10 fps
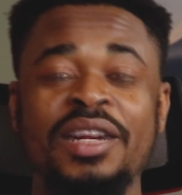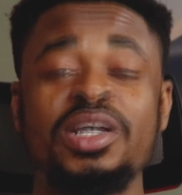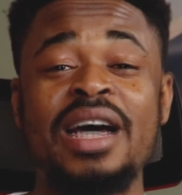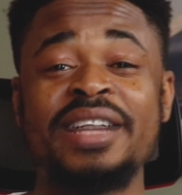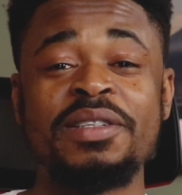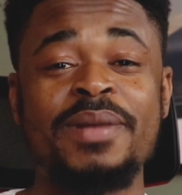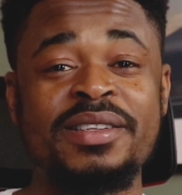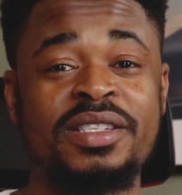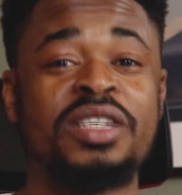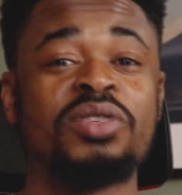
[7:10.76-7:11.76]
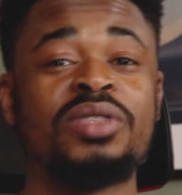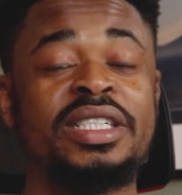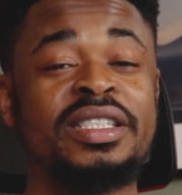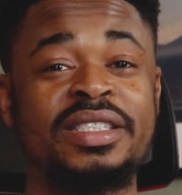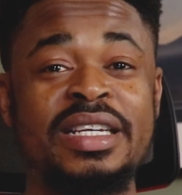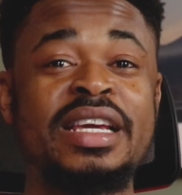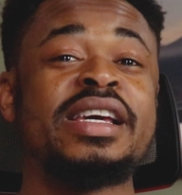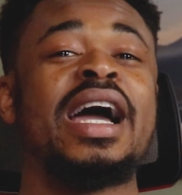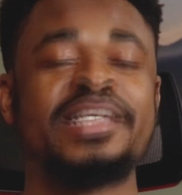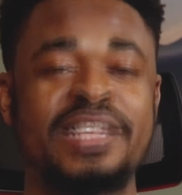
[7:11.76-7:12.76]
Another high demand skill is
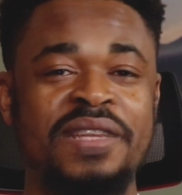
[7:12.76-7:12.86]
AI